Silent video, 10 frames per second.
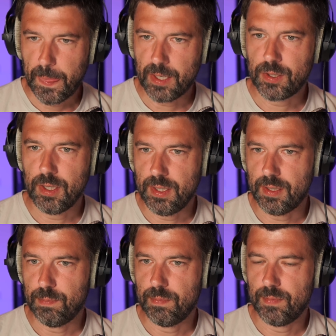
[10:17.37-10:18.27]
actually,
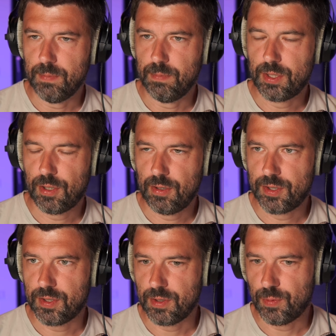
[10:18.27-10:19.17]
the BitTorrent
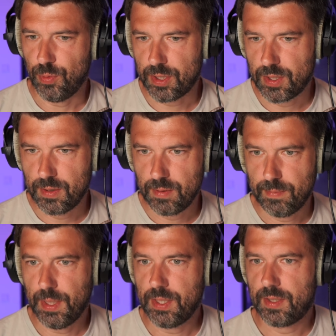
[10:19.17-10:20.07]
Sync worked
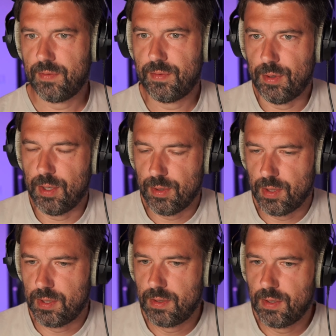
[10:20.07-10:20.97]
best for
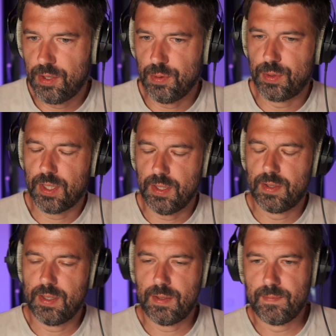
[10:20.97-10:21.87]
our use
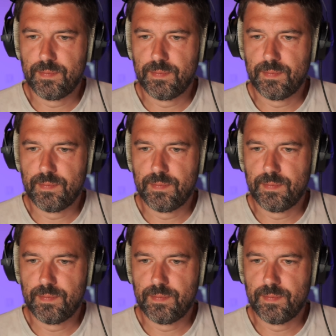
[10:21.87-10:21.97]
case. Yeah.